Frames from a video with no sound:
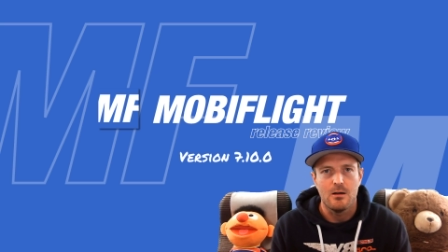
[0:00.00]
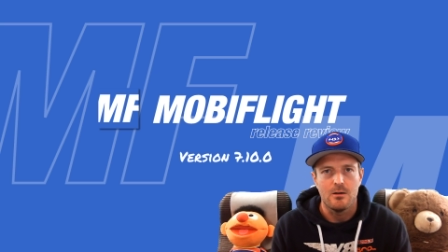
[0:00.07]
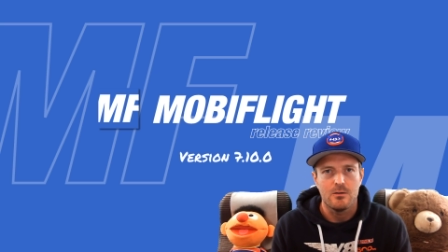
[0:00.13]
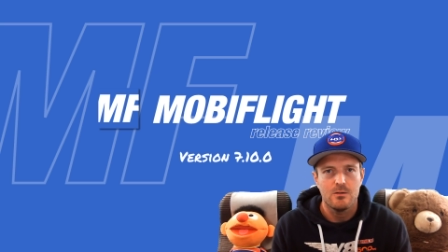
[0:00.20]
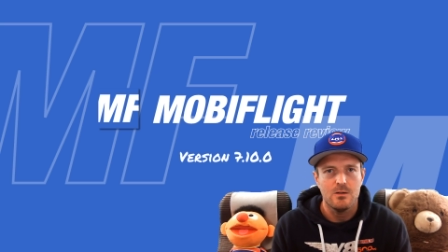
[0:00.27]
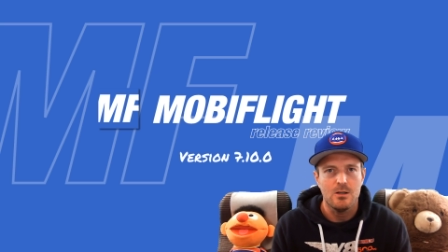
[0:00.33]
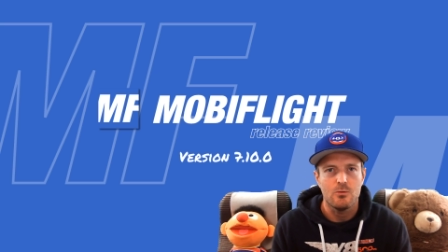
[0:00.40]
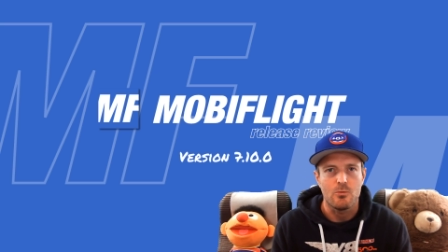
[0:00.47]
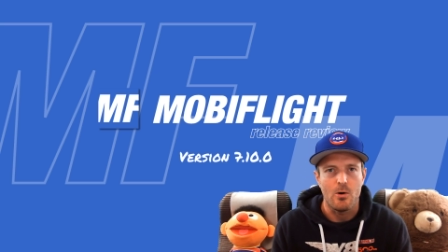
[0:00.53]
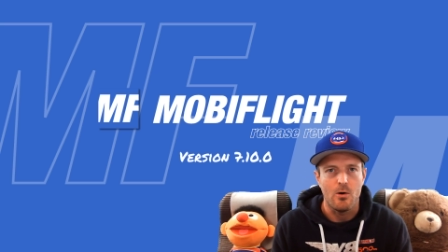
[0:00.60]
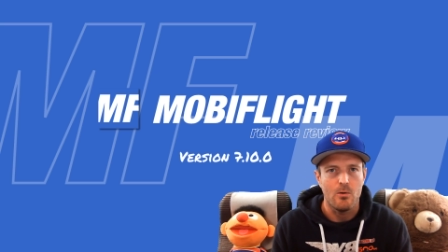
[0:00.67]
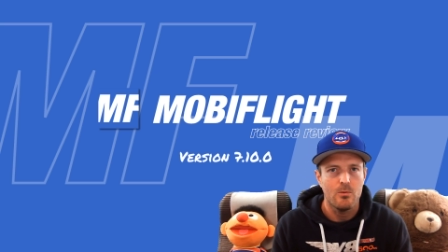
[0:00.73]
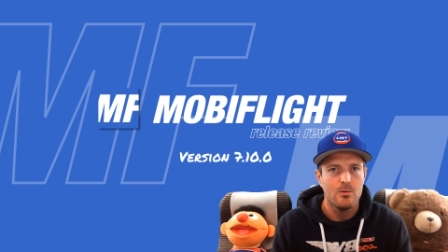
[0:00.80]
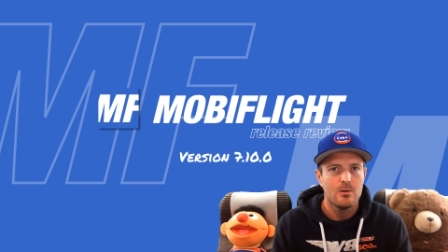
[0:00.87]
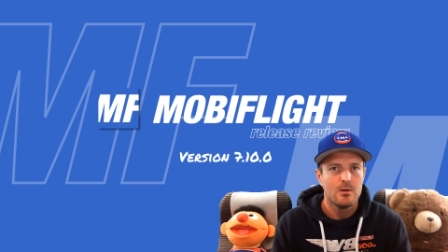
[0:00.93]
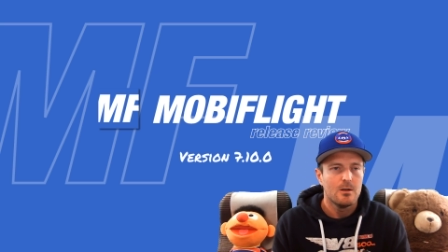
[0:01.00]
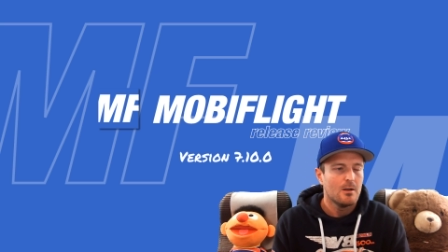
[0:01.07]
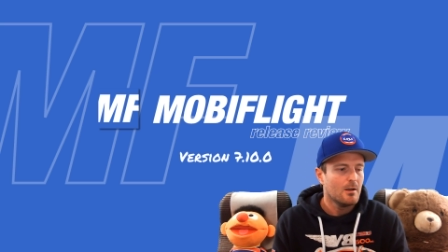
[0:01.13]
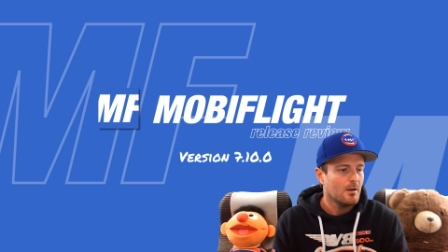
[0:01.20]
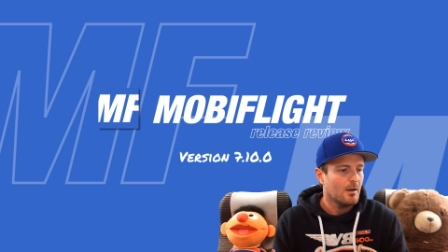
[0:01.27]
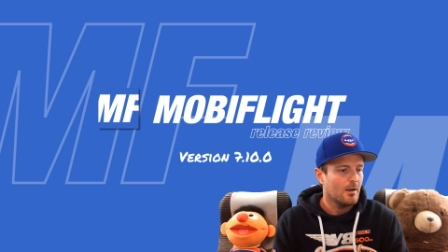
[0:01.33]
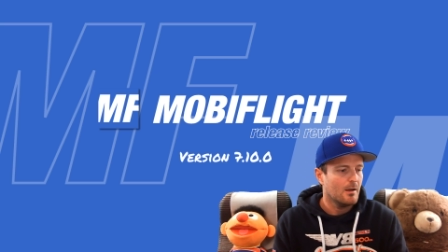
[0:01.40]
seat row
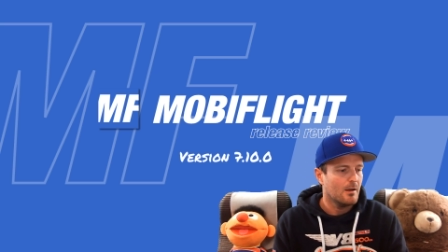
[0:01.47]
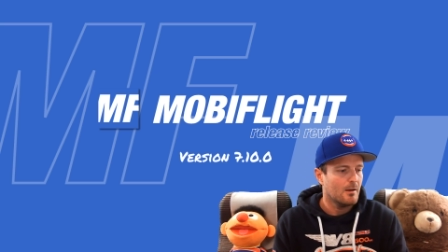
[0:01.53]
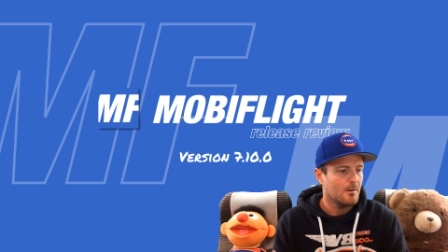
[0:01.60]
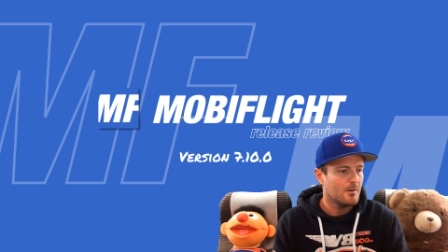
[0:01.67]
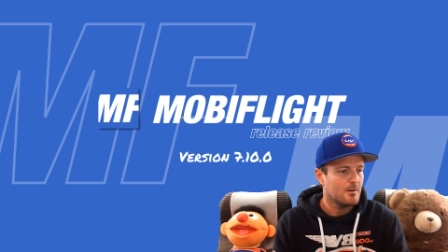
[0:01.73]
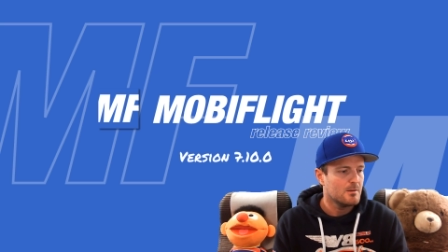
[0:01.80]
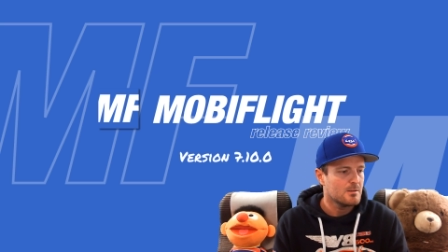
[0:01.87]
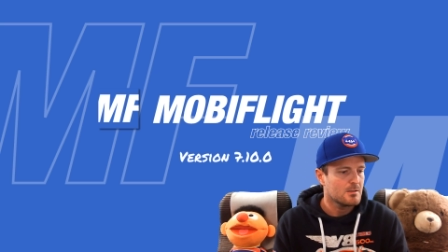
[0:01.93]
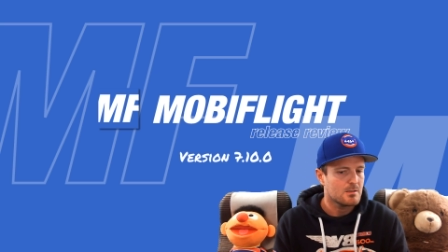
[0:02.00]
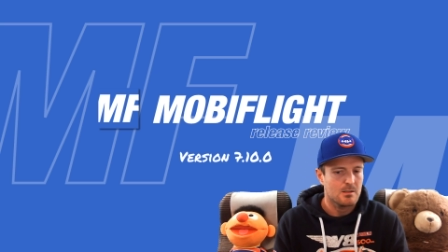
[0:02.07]
and